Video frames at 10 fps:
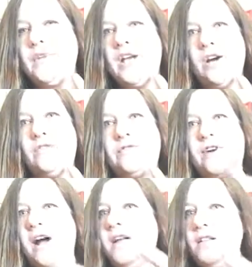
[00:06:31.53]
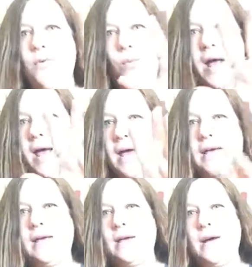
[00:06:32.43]
you know, violent
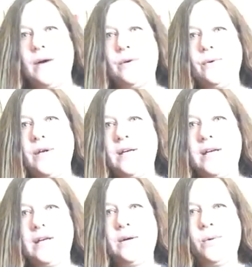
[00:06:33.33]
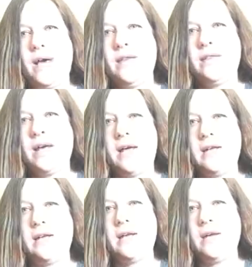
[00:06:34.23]
way, you know, in a way
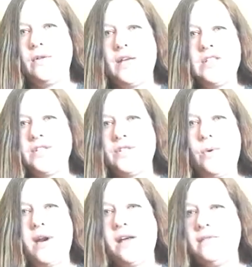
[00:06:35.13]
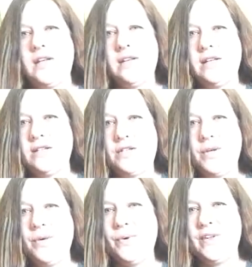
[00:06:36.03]
that, you know, they just don't want to have anything to
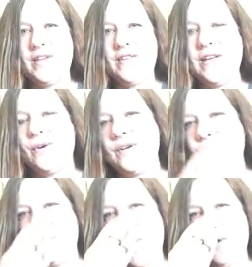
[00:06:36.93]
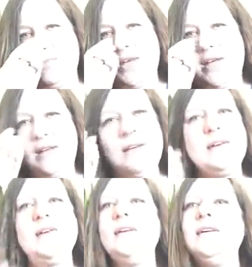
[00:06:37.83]
do with it. They don't even want to be,
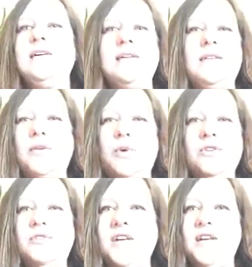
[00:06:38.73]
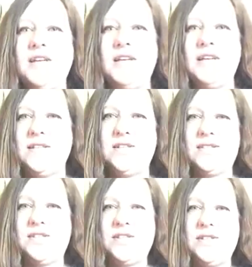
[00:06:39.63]
the word vegan
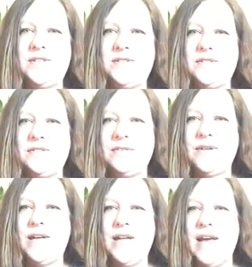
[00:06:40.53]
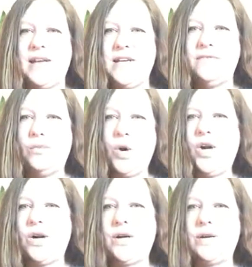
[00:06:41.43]
is just a negative
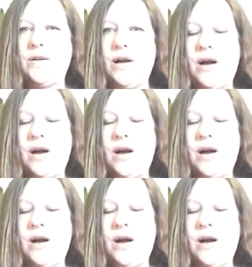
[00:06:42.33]
word.